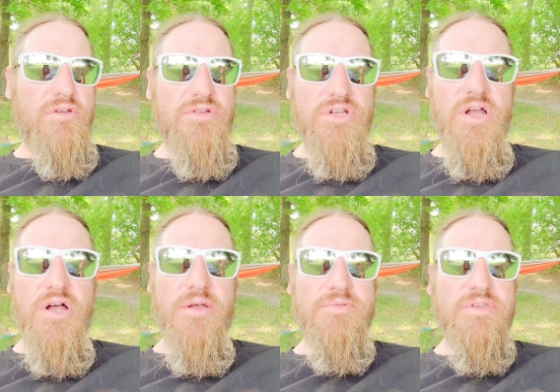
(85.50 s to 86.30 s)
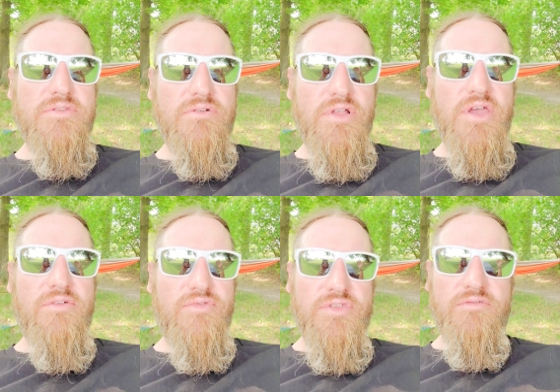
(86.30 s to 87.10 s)
their jobs, in their
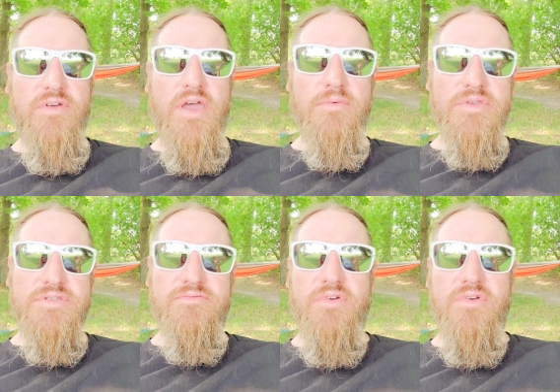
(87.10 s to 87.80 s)
life, with their families and